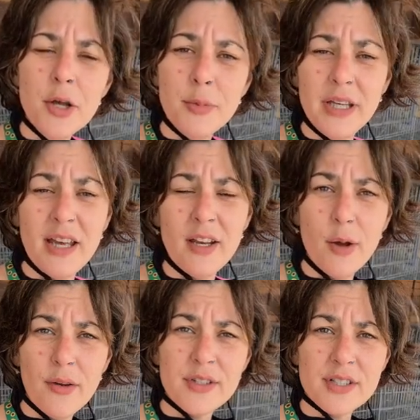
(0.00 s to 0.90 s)
But yeah, no,
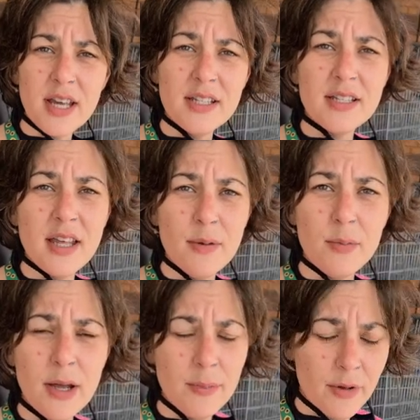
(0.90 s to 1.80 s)
I've decided that
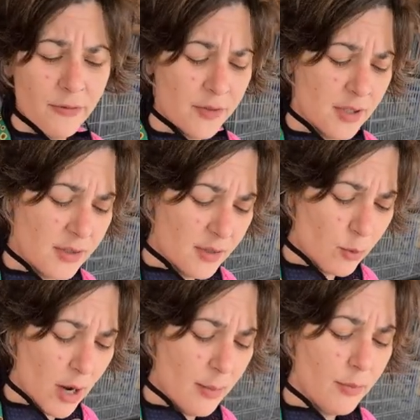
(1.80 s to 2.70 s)
having breakfast
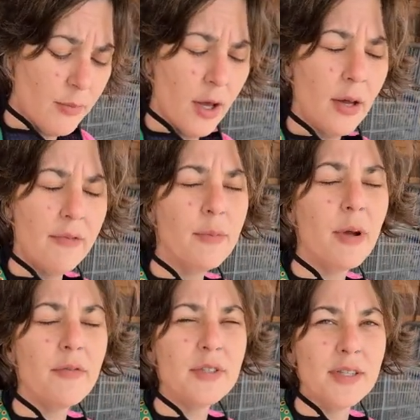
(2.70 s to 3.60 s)

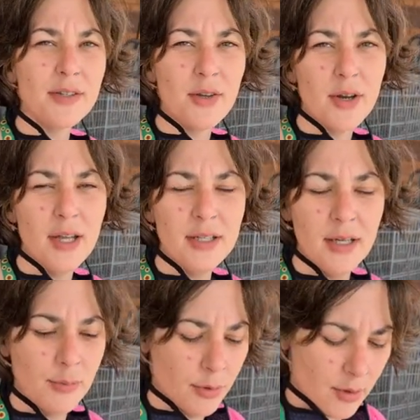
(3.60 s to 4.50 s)
is a good
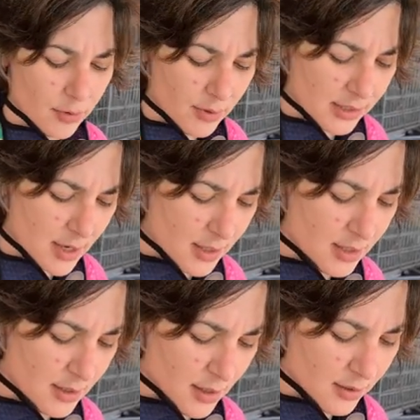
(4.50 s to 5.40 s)
idea, but the reason I
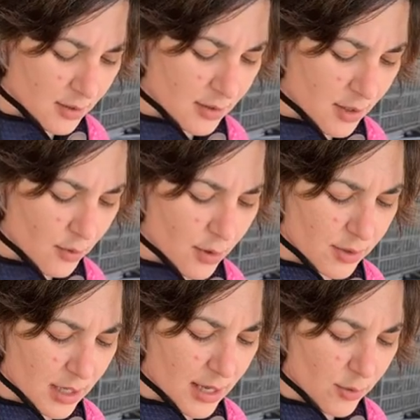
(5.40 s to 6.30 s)
didn't is because I thought I was
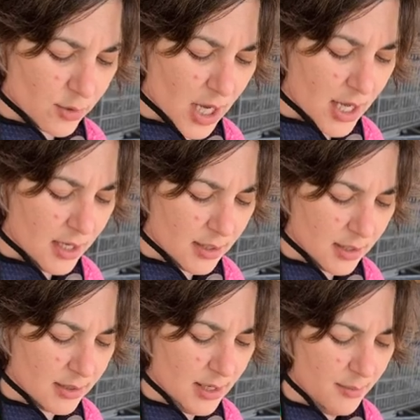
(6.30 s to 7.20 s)
going to get all tired
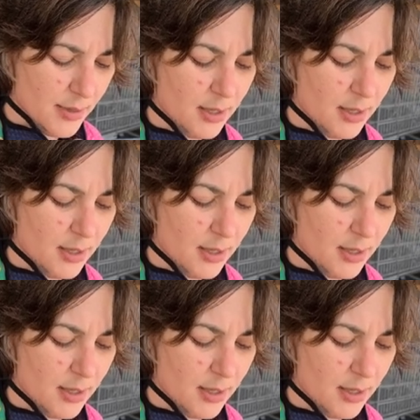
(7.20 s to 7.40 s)
and sleepy.